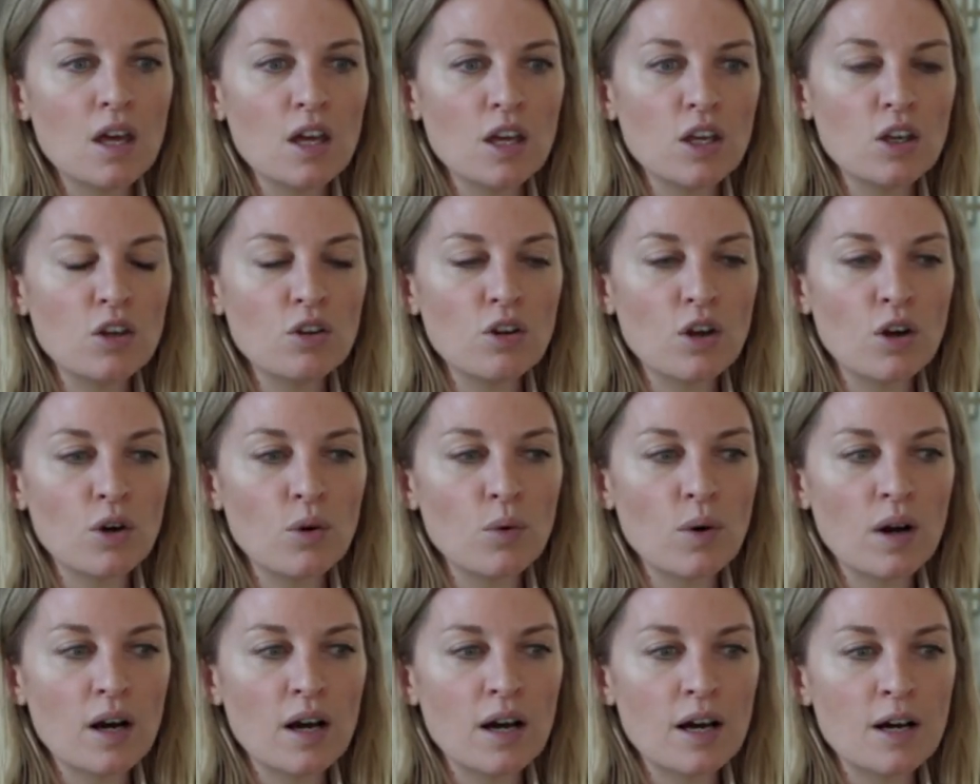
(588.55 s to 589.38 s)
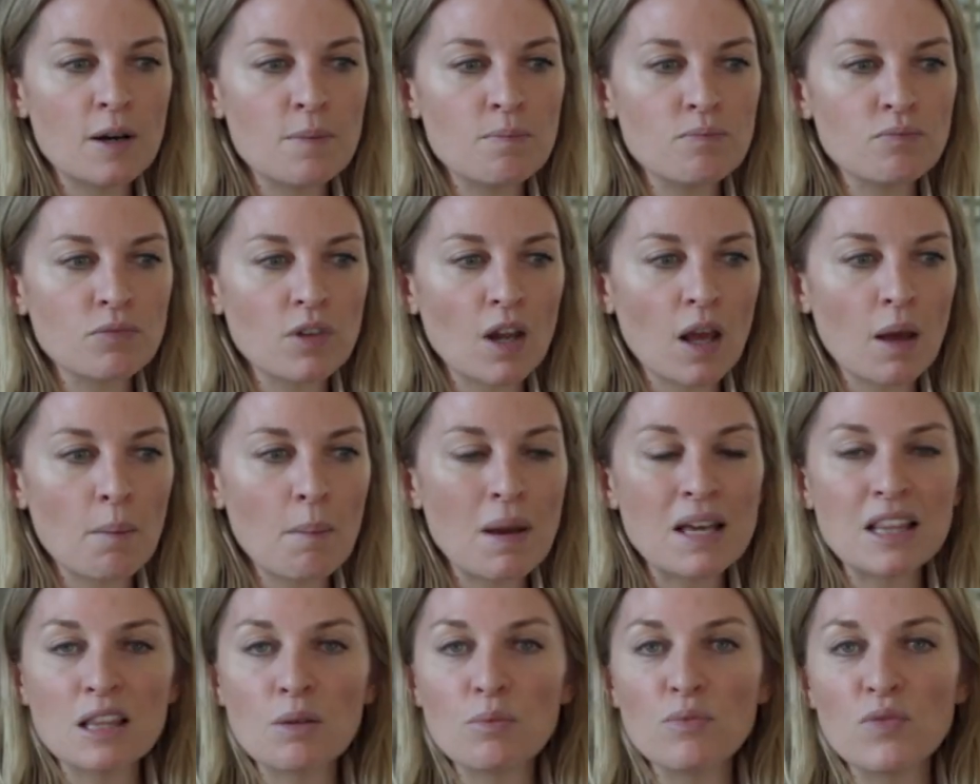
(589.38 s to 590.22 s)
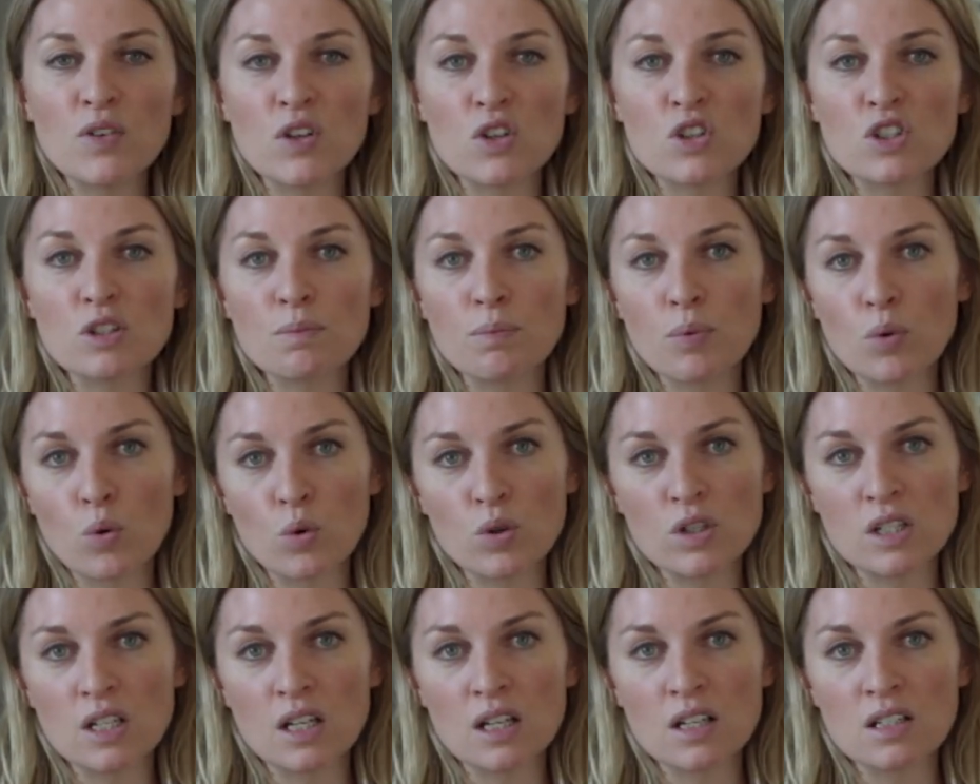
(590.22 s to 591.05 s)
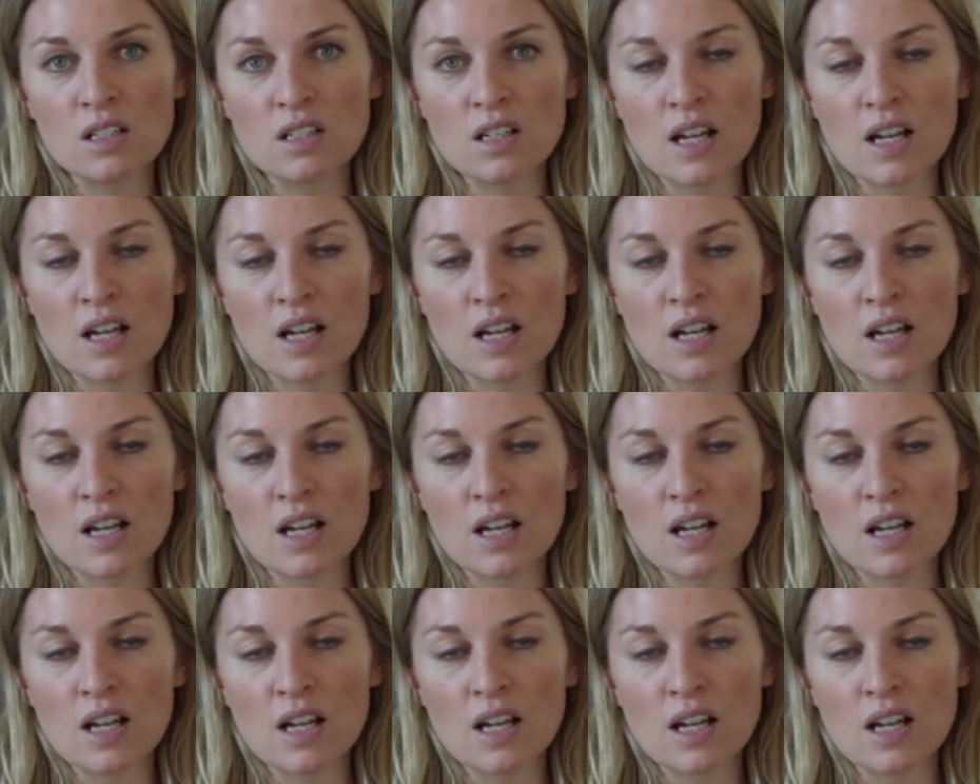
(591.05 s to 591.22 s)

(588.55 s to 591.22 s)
You know, make them feel supported.